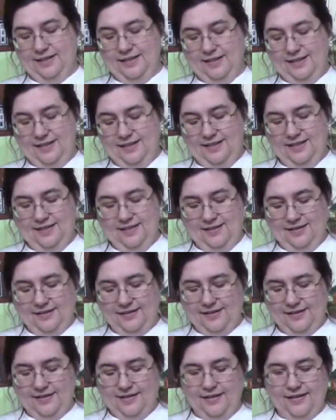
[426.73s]
in here?
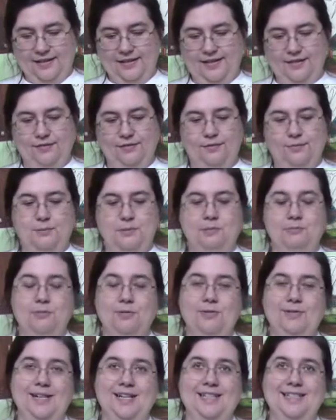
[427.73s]

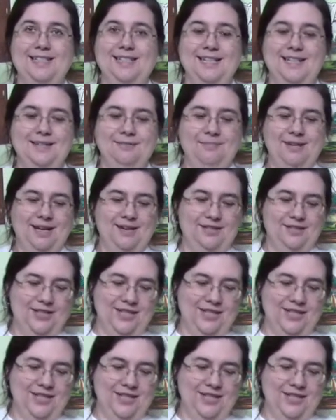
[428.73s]
Remember what I said about